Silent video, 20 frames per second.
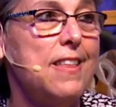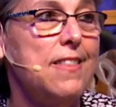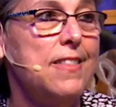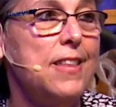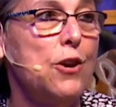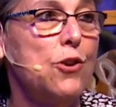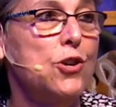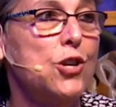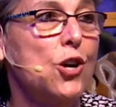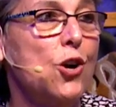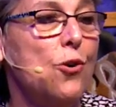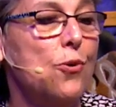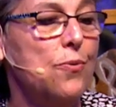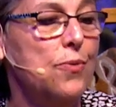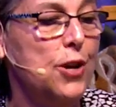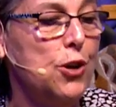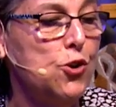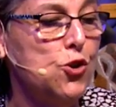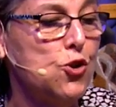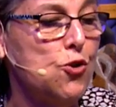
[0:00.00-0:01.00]
There you go.
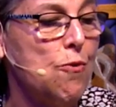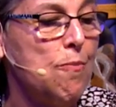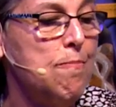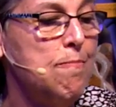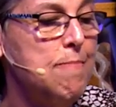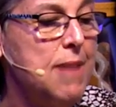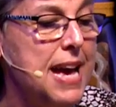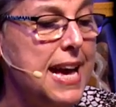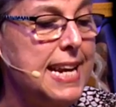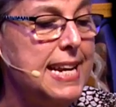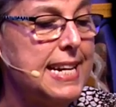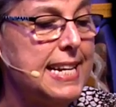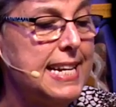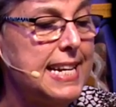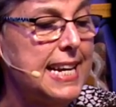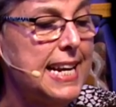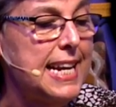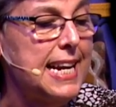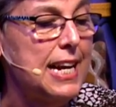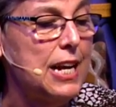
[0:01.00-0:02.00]
There's your
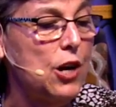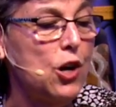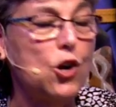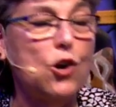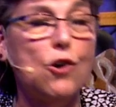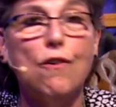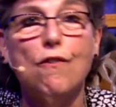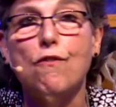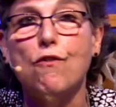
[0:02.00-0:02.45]
Medicare